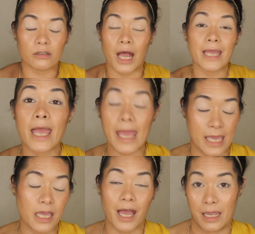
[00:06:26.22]
I
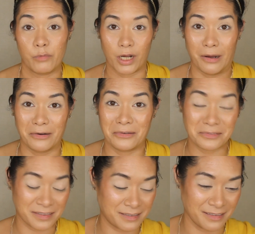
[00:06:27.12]
hate
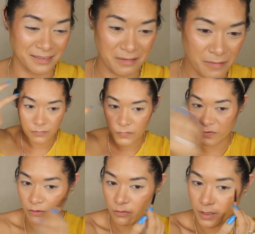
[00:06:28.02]
eyebrows.
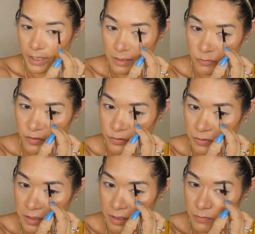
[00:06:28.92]
So I'm just
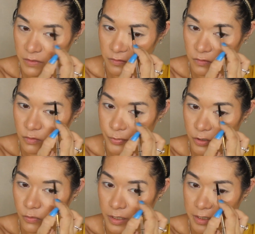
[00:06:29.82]
doing them
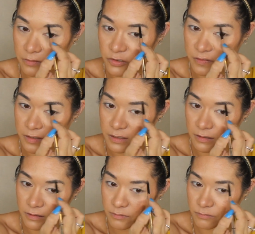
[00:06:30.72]
super quick, just kind
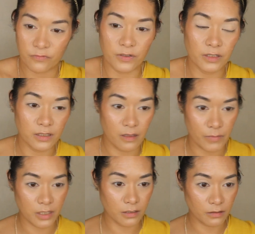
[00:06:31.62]
of filling
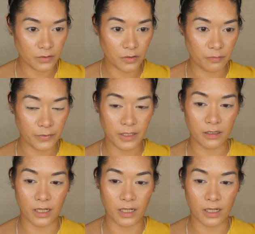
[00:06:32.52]
them in a little bit.